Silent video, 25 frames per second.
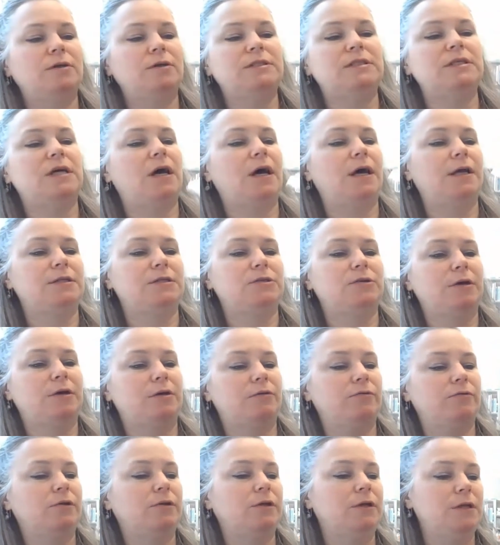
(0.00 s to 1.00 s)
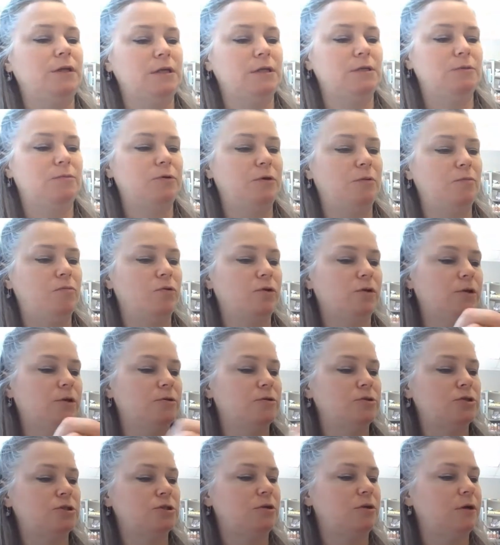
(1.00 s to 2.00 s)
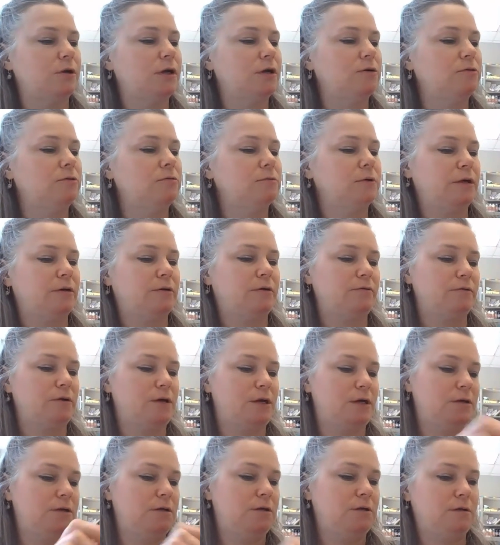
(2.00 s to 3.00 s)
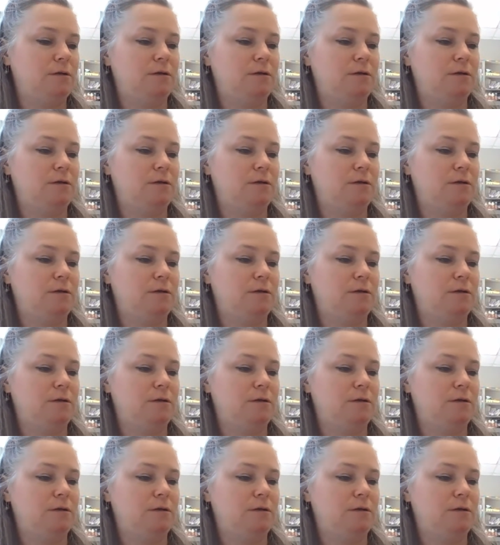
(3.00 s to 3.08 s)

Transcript: done, so I don't really need to put more lotion on it. Oh, now I've got,